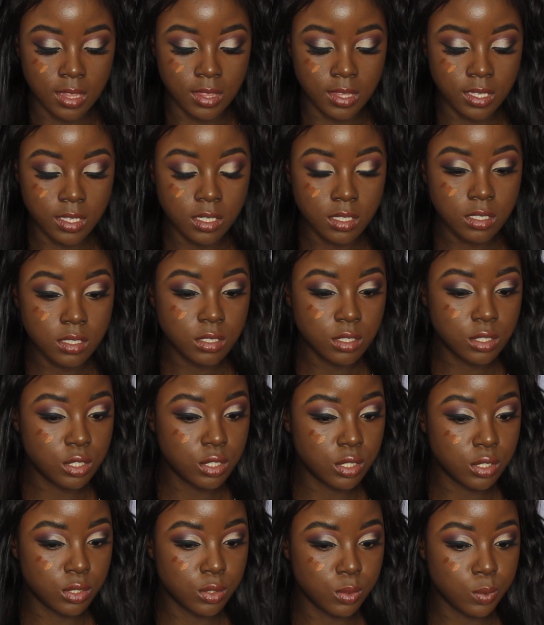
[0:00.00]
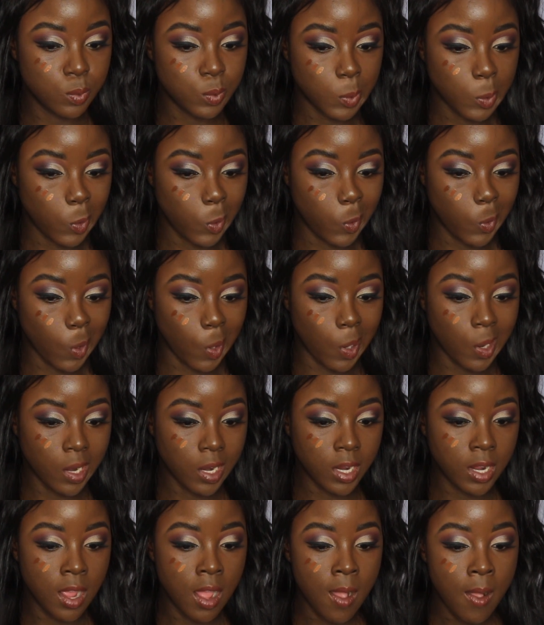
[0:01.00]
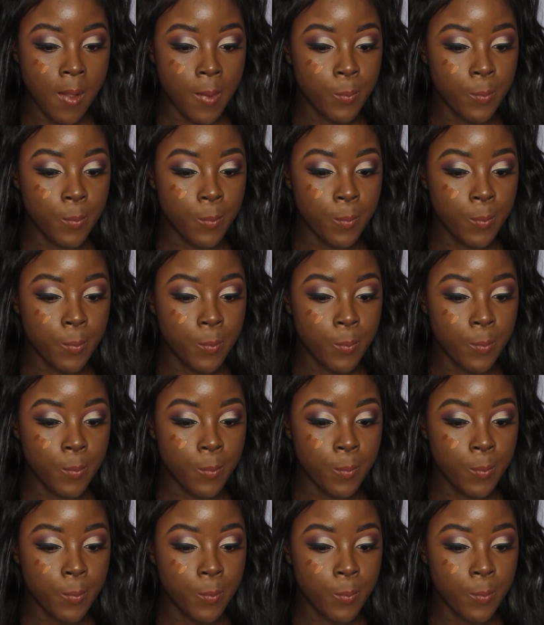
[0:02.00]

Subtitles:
a little too dark.